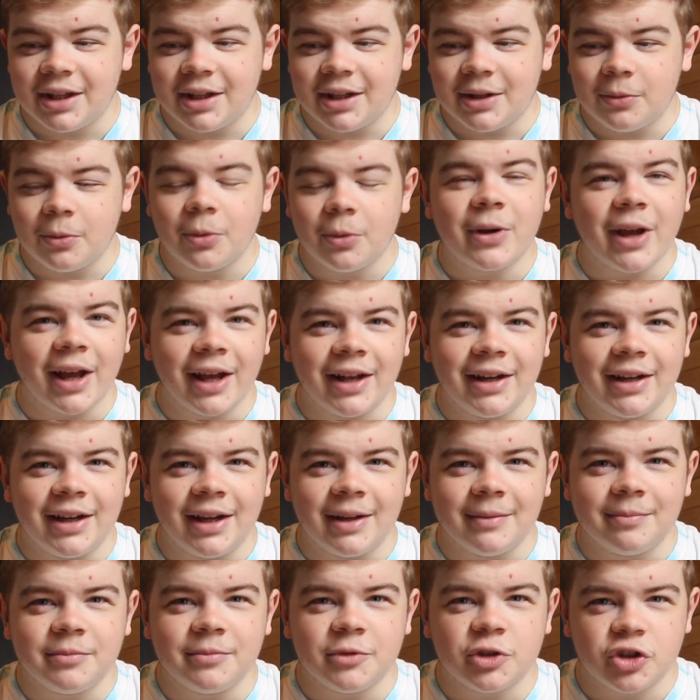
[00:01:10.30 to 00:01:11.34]
we'll get in it
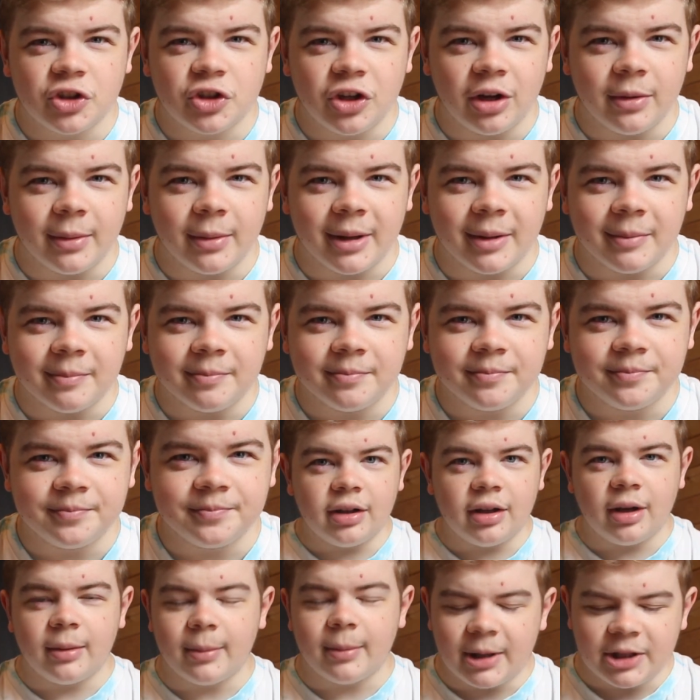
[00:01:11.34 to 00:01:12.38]
straight away.
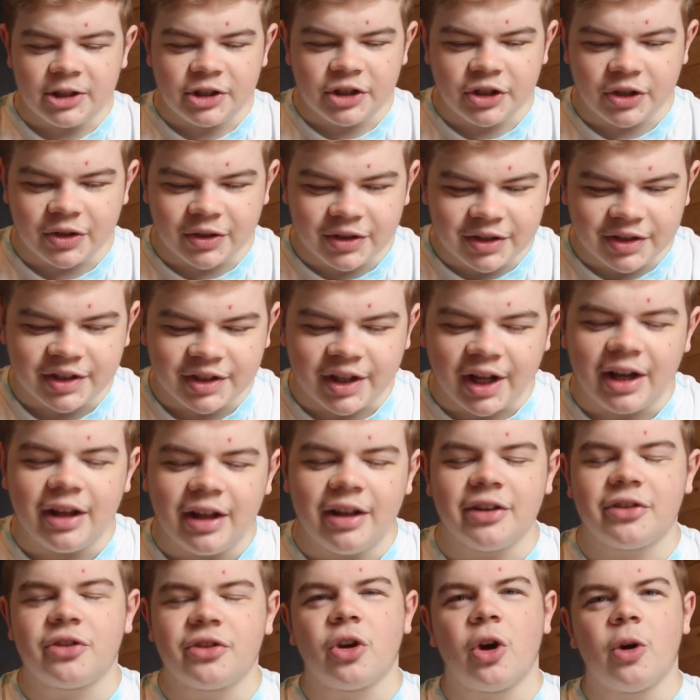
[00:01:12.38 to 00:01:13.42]
I'm actually going to start at
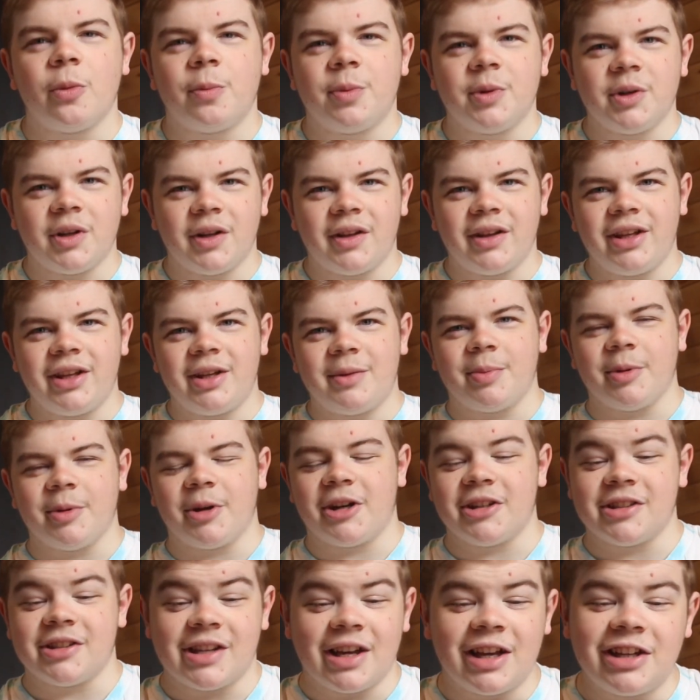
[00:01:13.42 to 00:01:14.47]
the top of the league
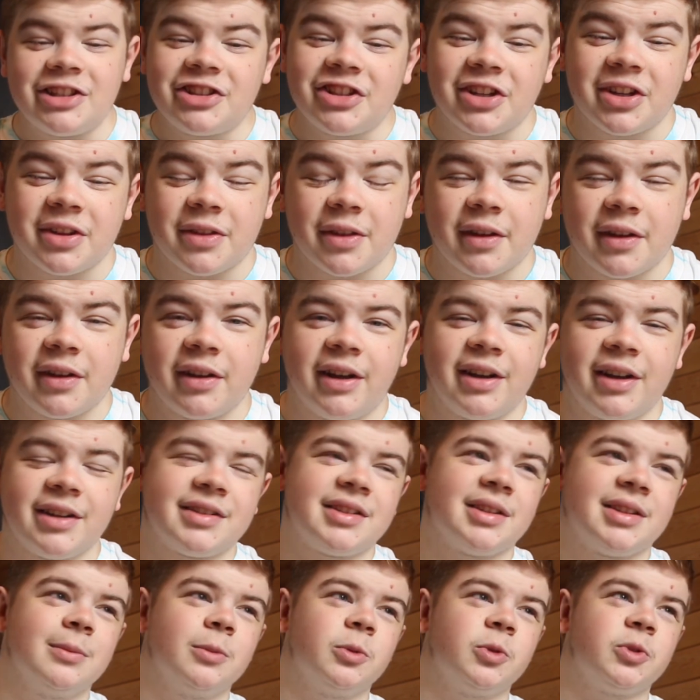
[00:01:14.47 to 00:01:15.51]
because I actually think that's
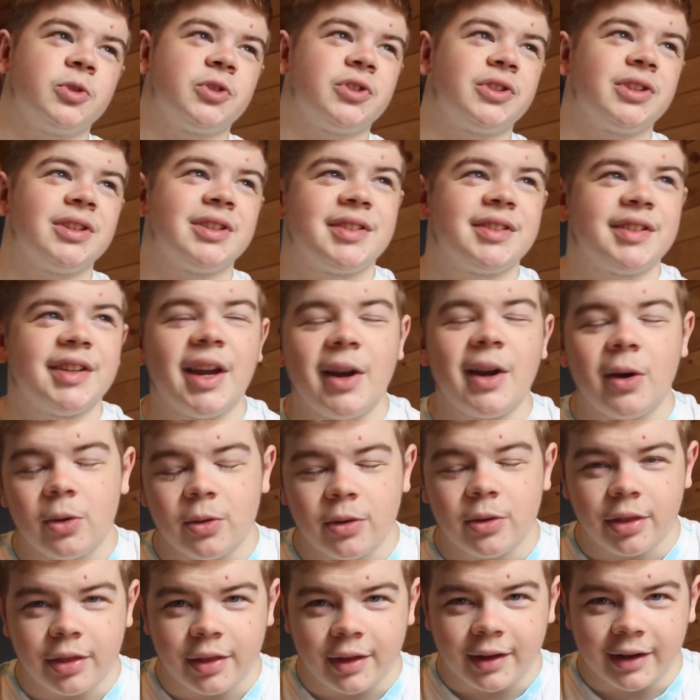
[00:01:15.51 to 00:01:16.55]
the most set on
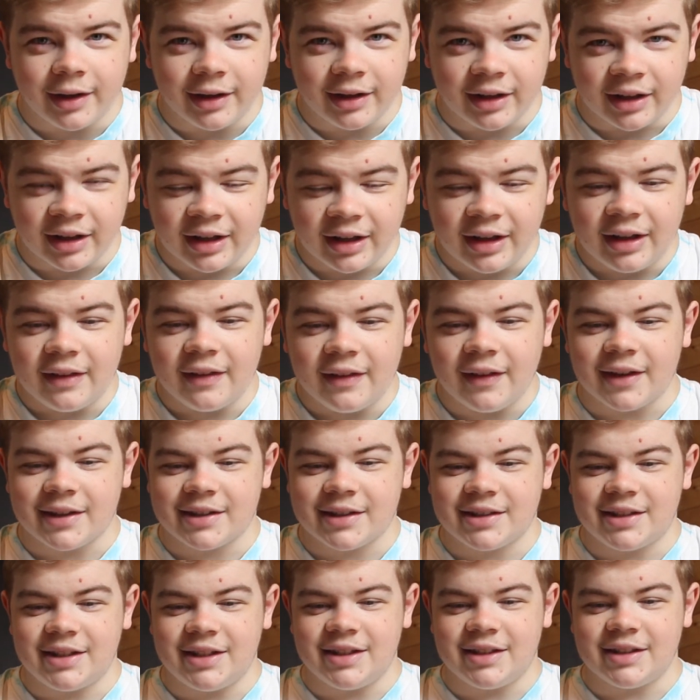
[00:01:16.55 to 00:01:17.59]
thing this
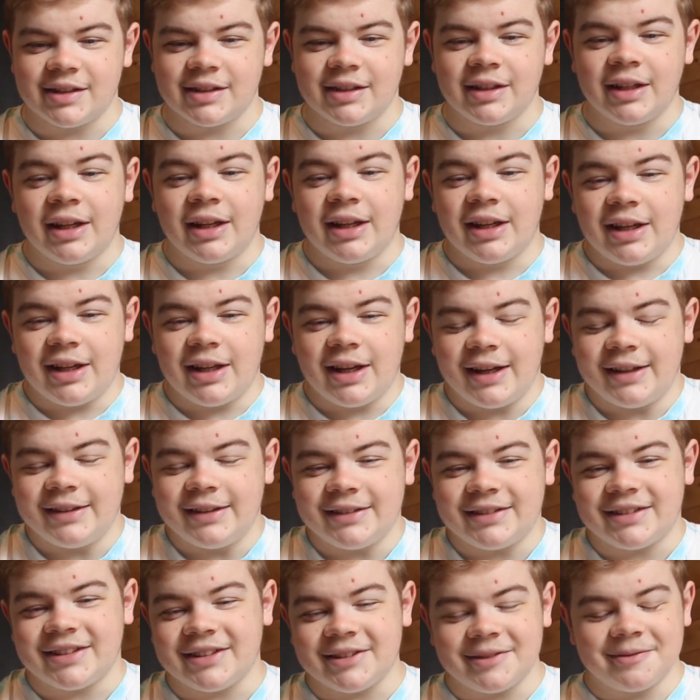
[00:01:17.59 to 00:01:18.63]
season, and
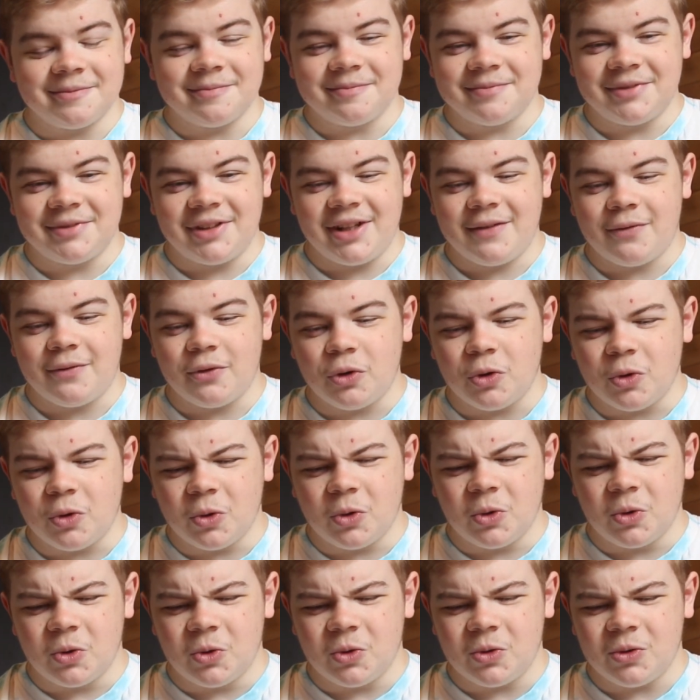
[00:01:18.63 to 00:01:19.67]
even
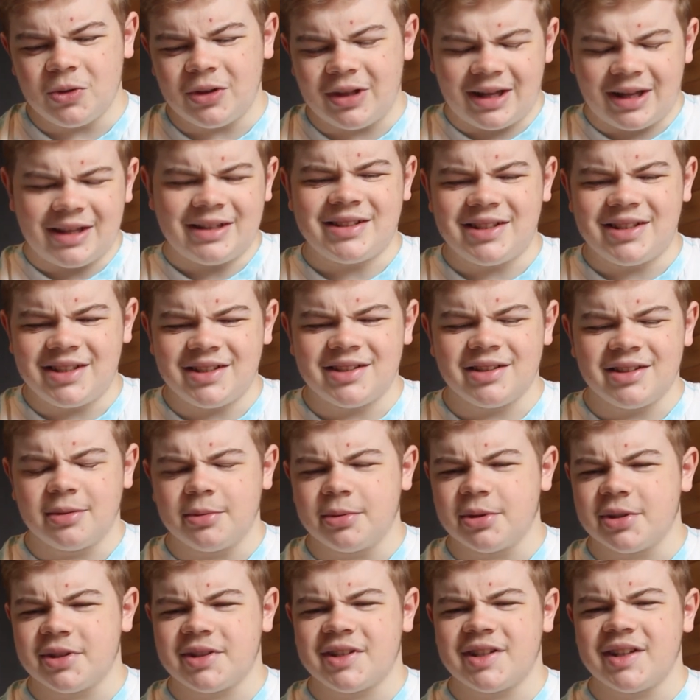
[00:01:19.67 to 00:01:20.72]
though last season I would
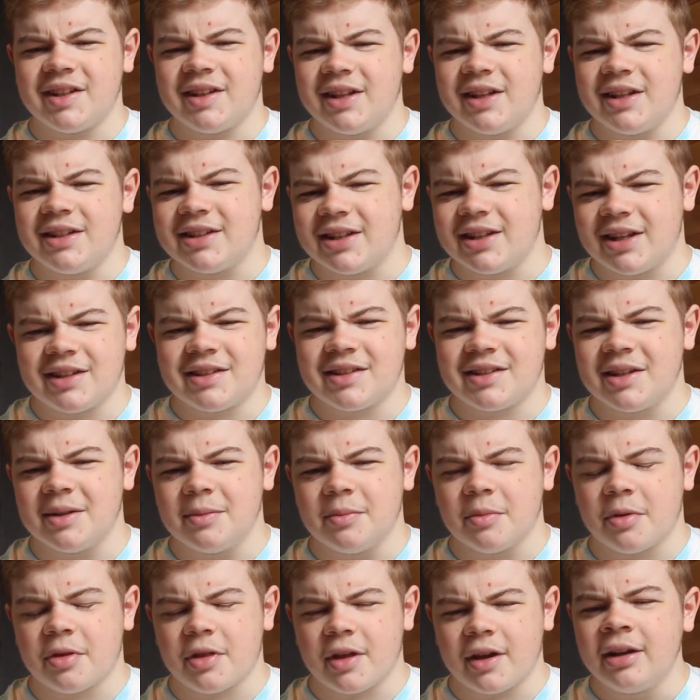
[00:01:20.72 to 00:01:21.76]
have said the exact same
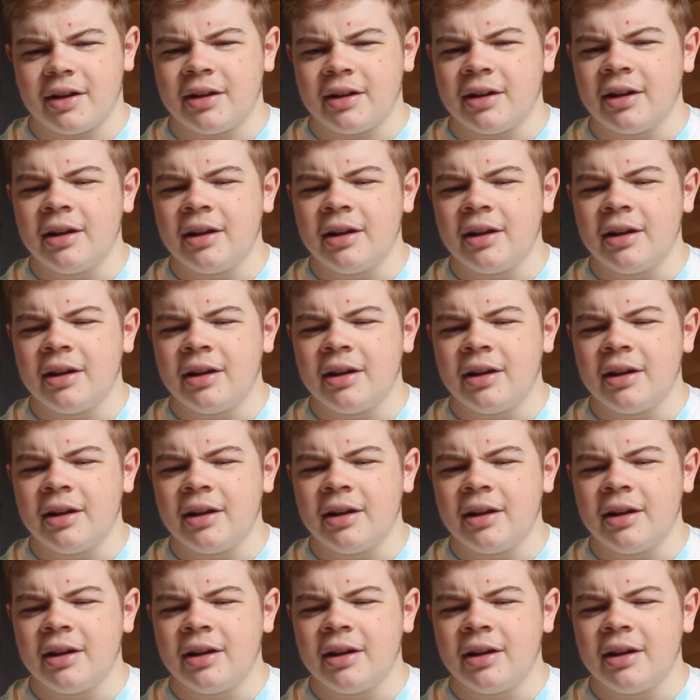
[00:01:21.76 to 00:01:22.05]
thing,